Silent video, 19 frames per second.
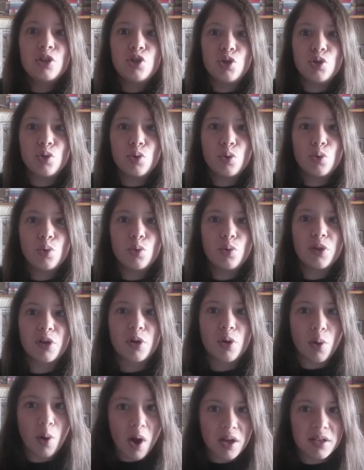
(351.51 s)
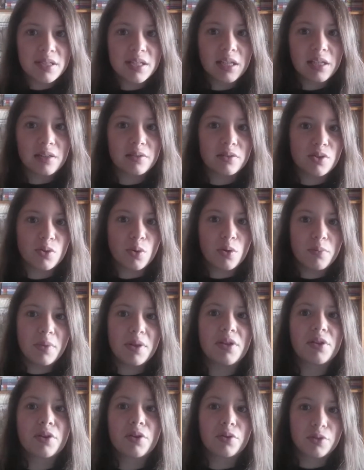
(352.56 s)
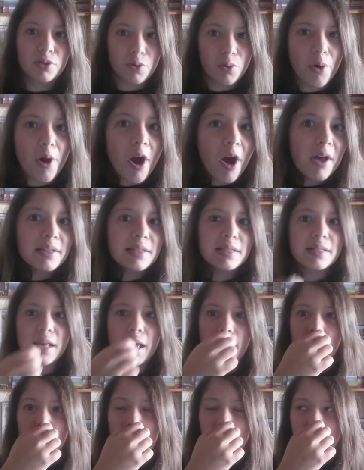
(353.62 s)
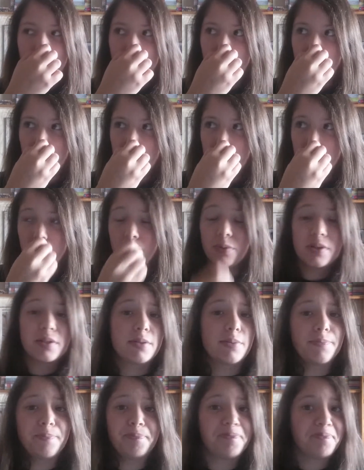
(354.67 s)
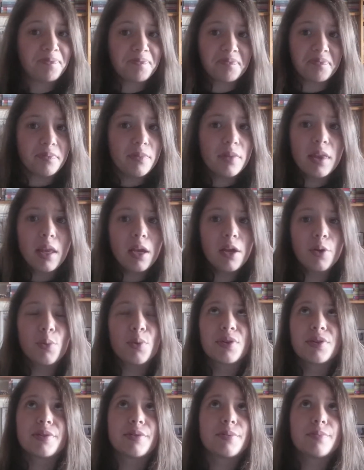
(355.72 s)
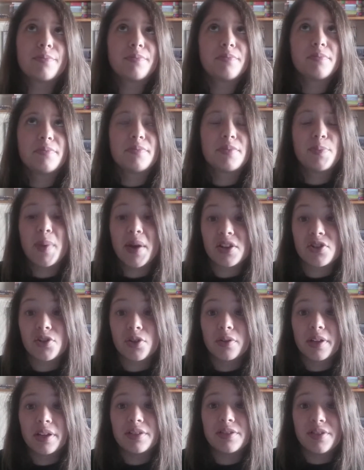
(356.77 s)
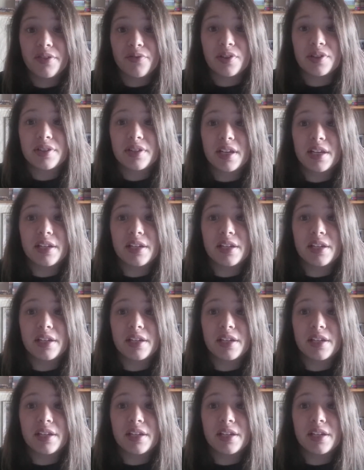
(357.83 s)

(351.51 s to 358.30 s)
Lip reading: to the crossing so her mother could cross, and it was special and different,